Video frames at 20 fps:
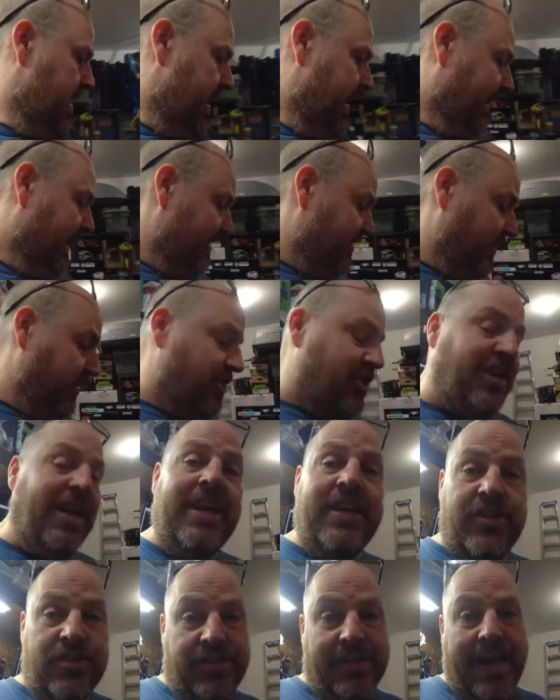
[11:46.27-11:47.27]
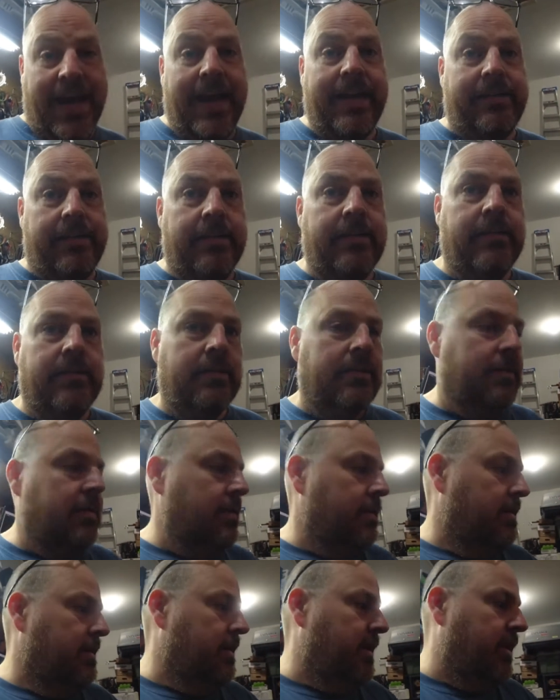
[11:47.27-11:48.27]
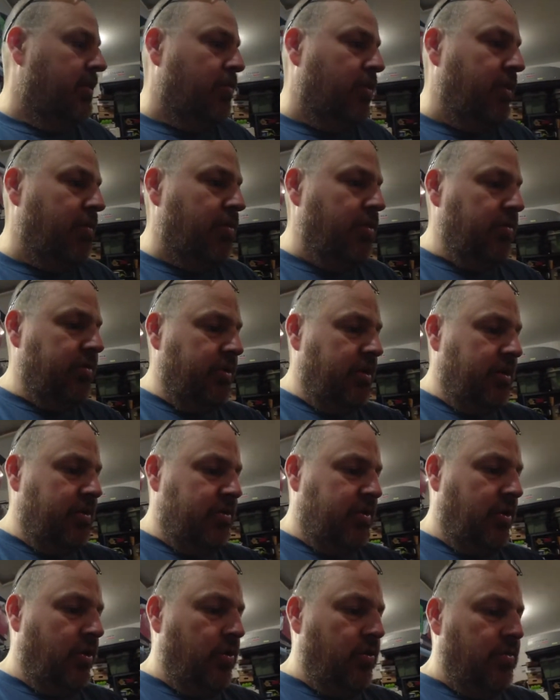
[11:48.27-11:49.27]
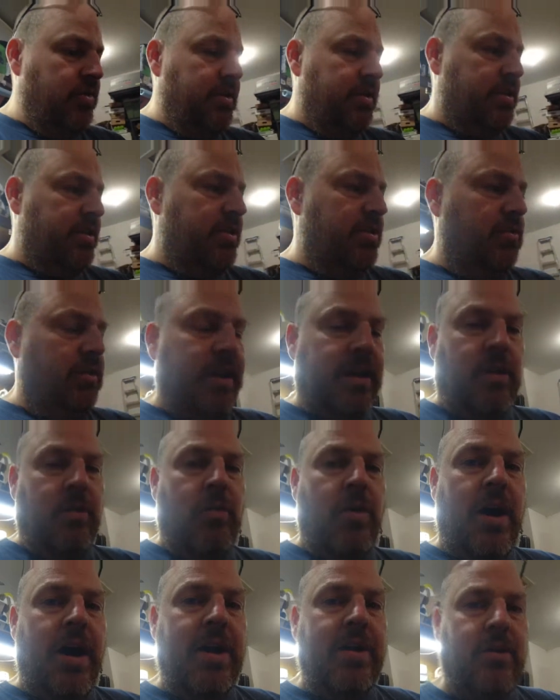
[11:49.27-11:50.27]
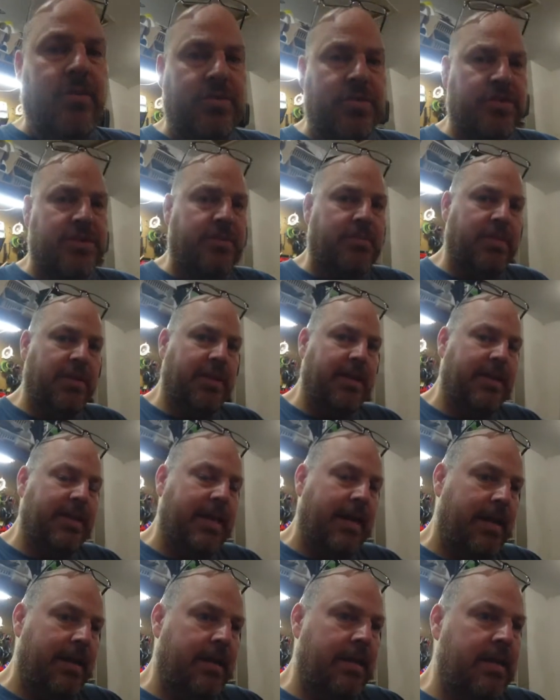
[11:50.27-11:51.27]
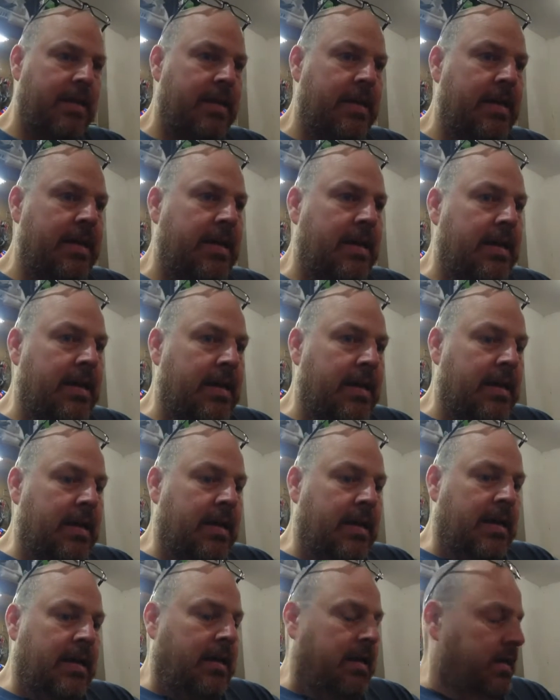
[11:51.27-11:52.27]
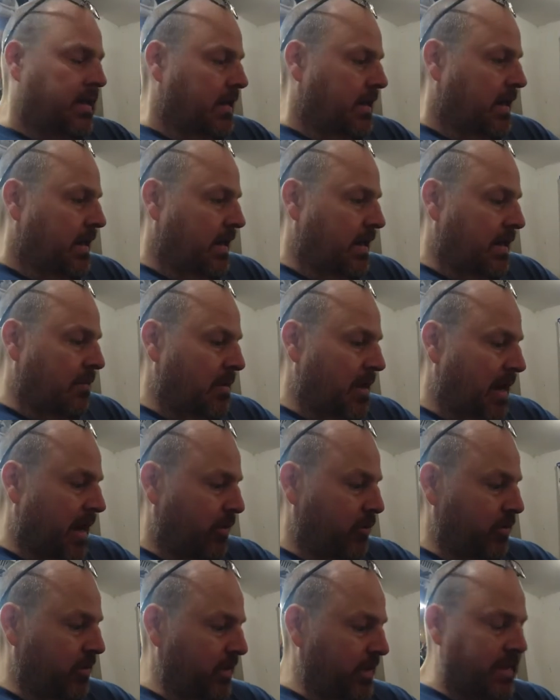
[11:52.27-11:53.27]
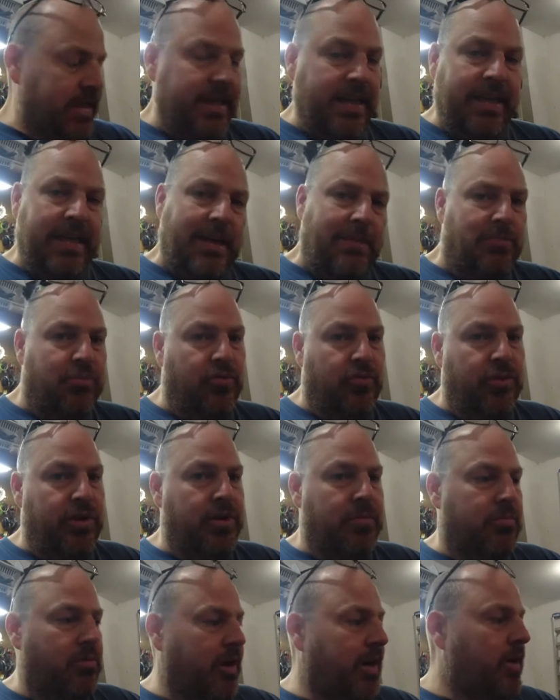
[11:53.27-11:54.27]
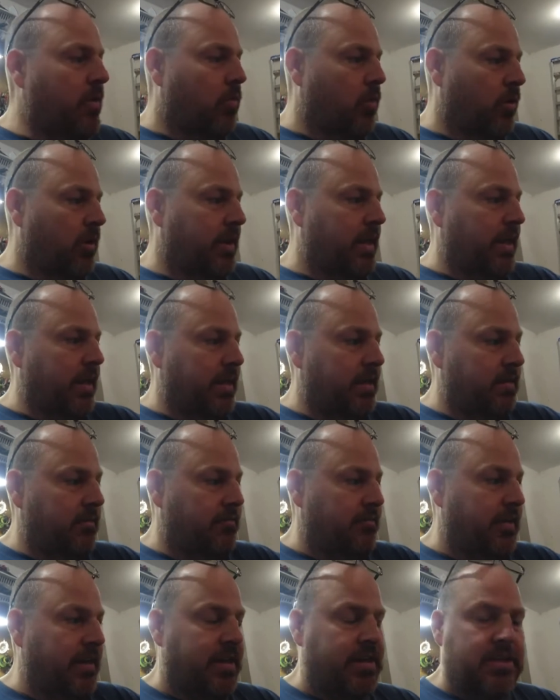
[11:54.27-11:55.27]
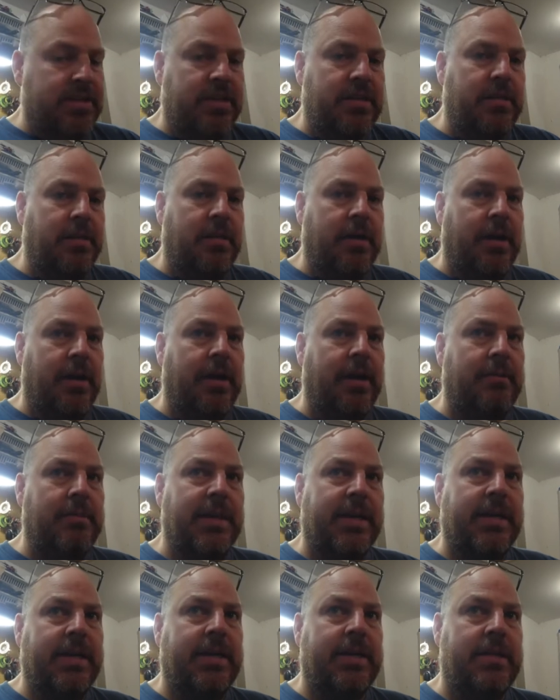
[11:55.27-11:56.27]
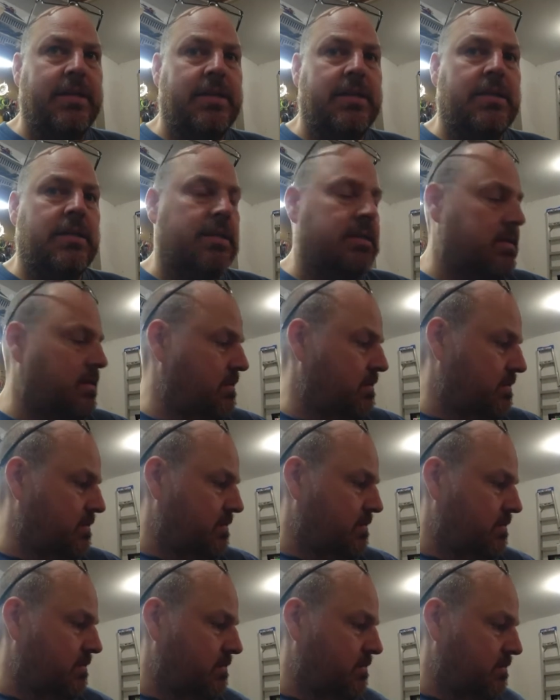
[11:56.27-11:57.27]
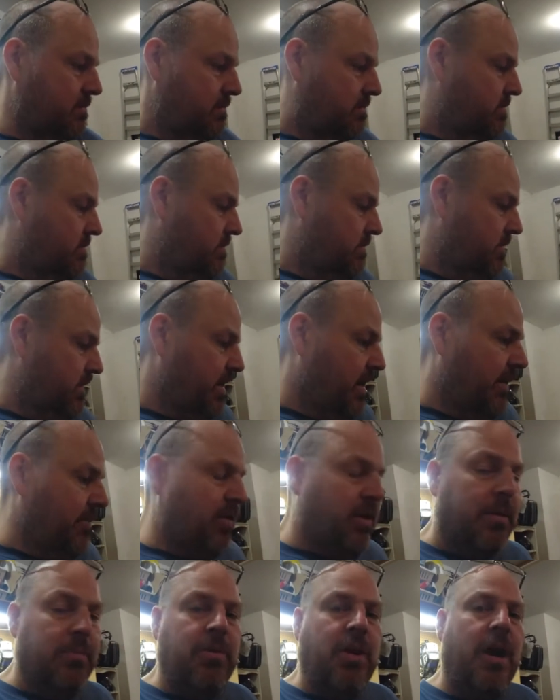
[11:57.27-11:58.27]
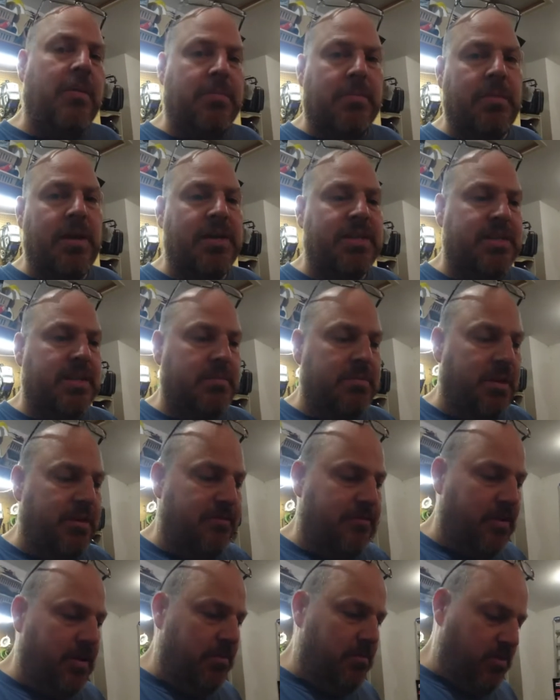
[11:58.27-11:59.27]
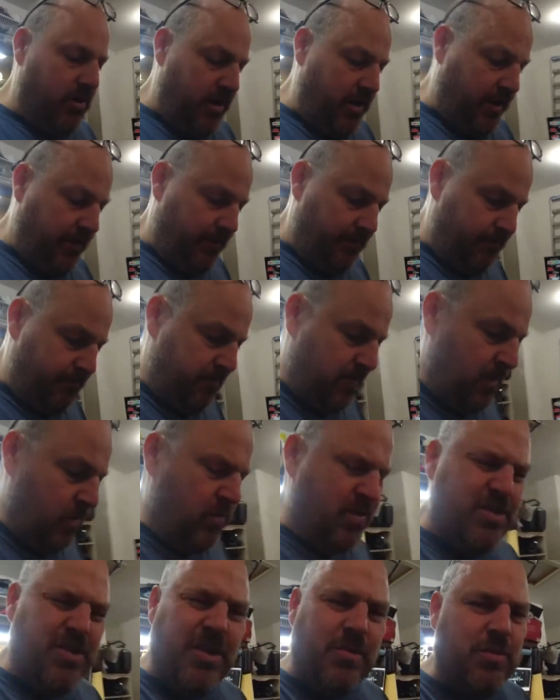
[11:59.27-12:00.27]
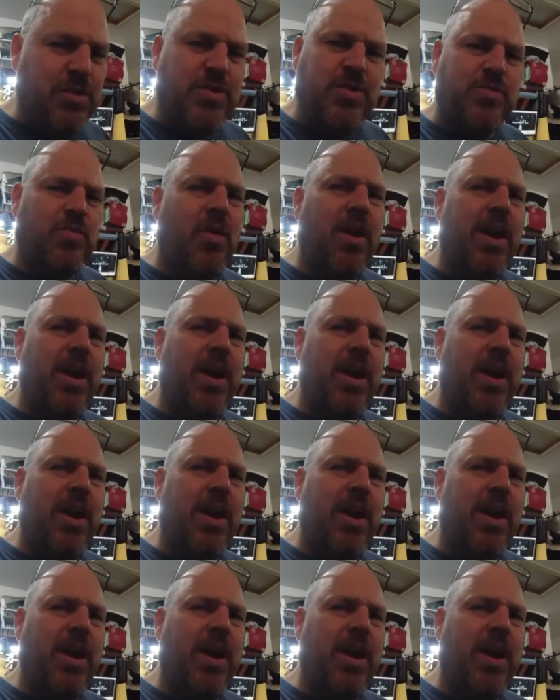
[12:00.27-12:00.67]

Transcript: unless I change that and reroute those hoses and do like a Y hose or something like that. I really need to get that rear brake working and fixed, because yeah, I'm compromising my front brake. Which is